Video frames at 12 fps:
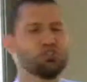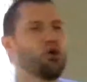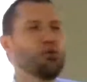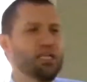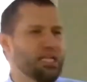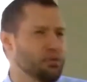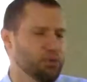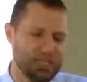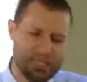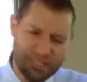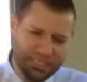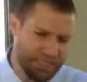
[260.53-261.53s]
You don't need, we
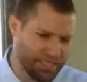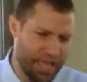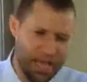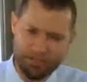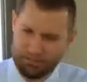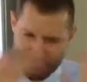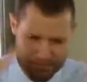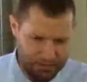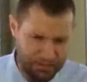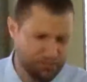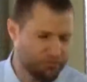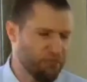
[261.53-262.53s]
didn't need
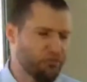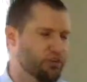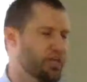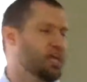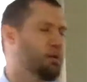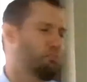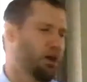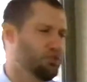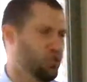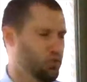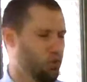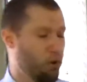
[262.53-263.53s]
that. Forget
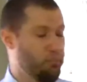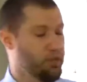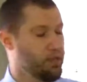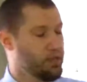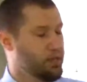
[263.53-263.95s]
about the law.